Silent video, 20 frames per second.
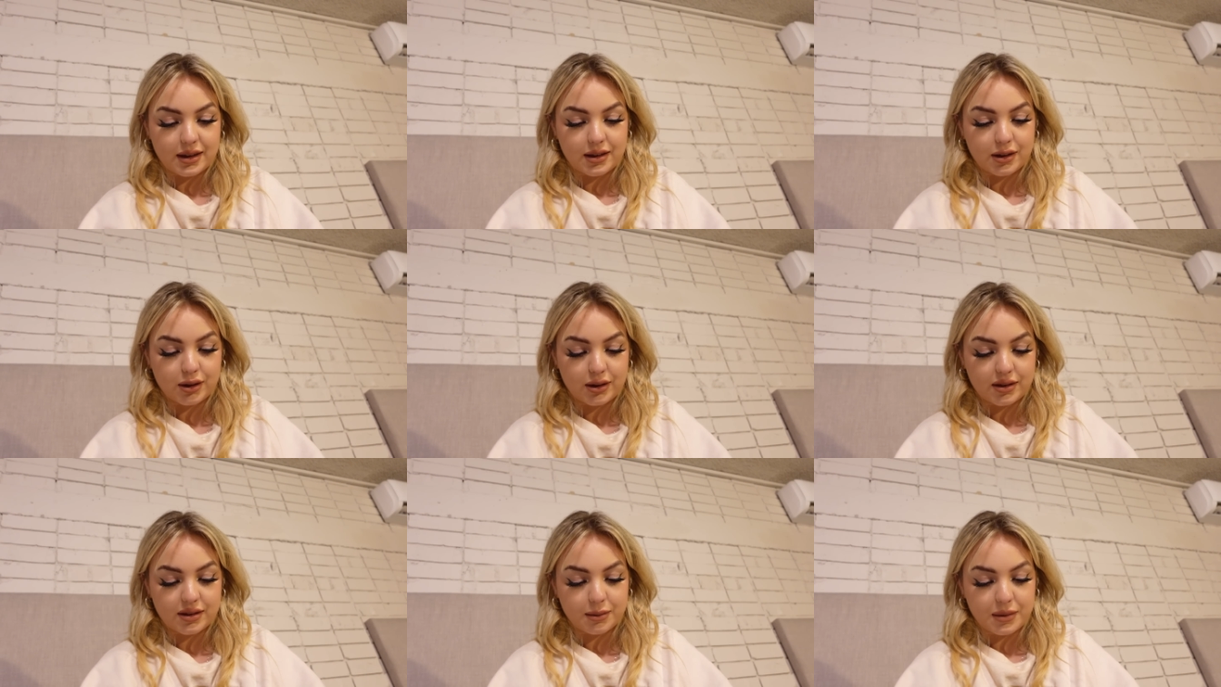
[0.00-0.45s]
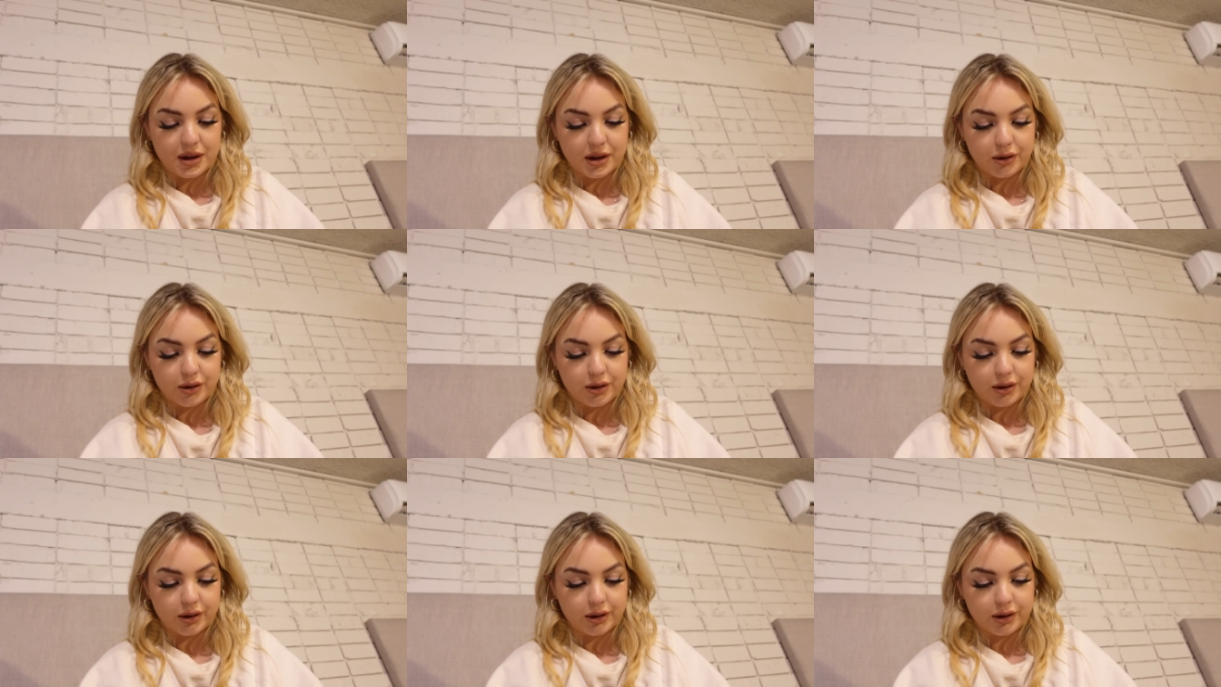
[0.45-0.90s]
I've got some
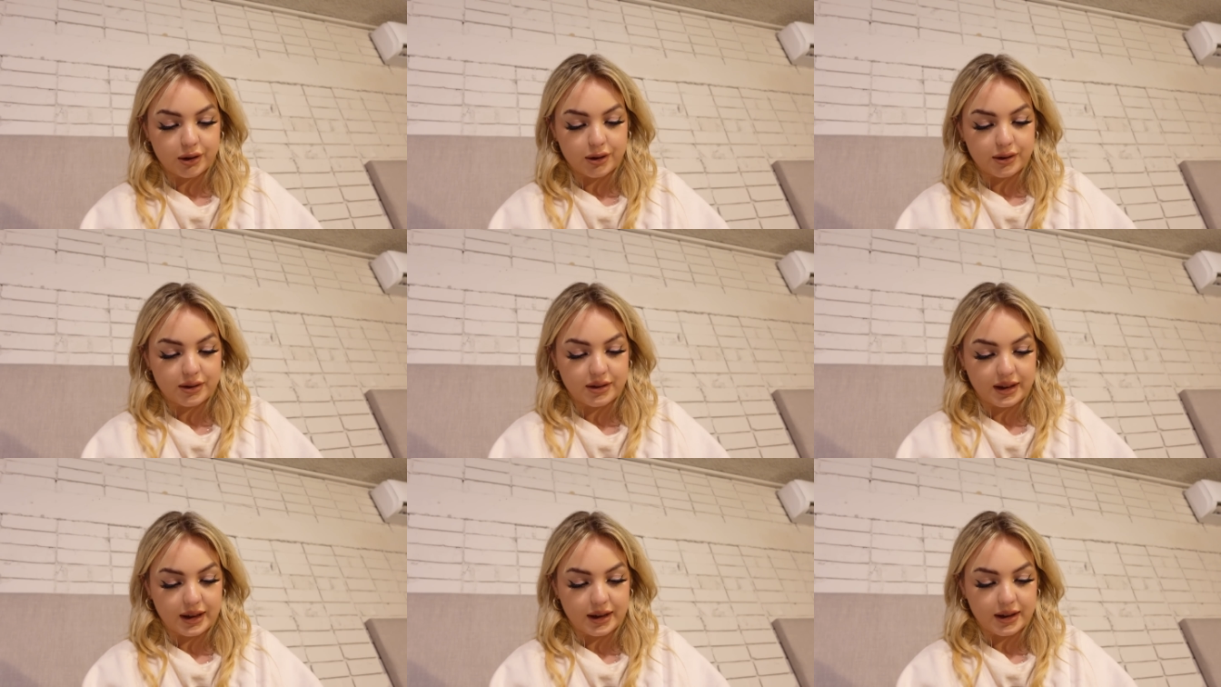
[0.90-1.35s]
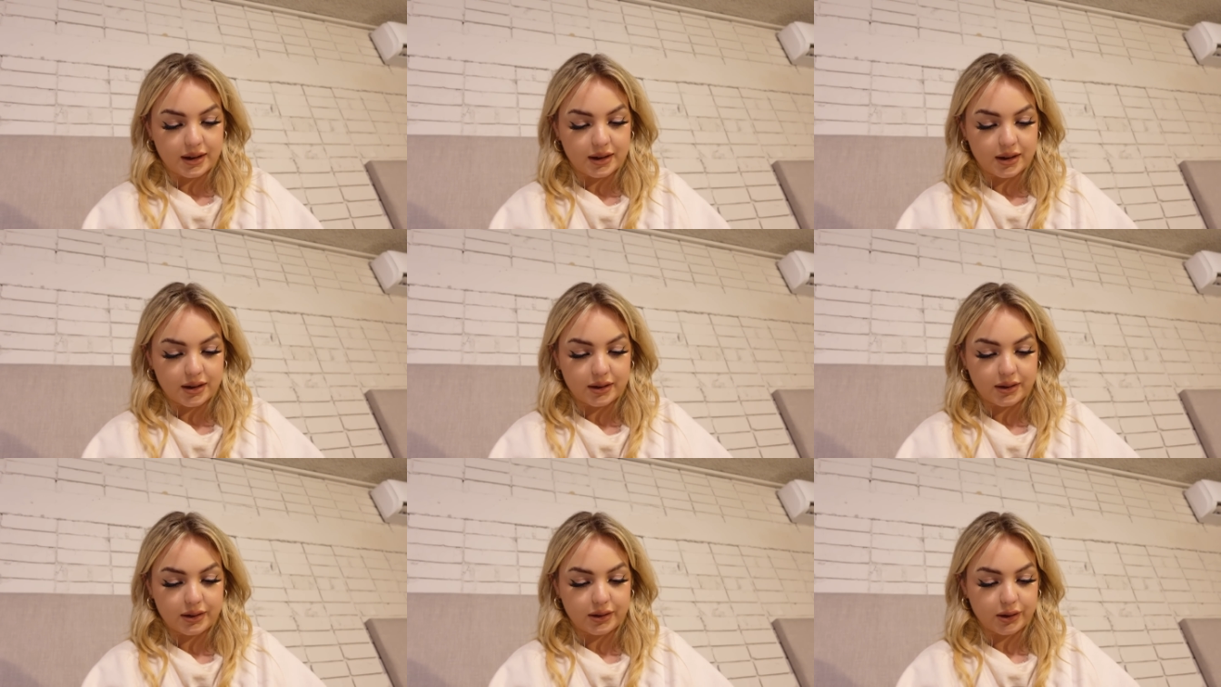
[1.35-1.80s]
$100 notes
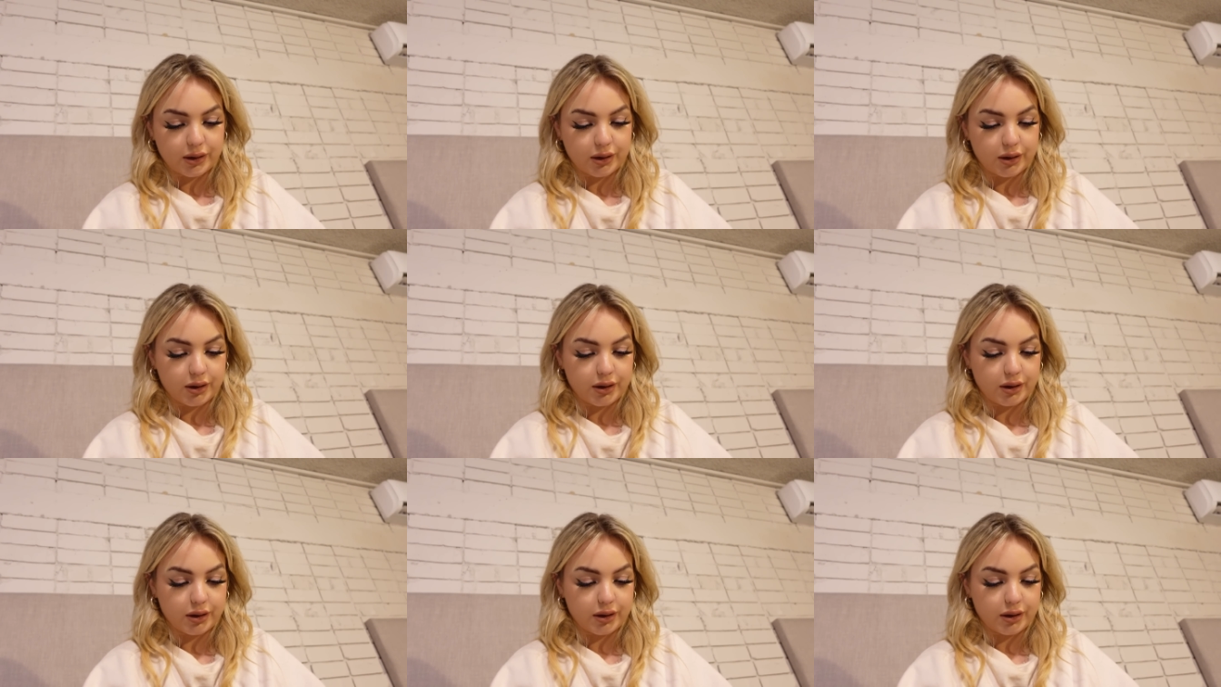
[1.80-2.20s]
here, so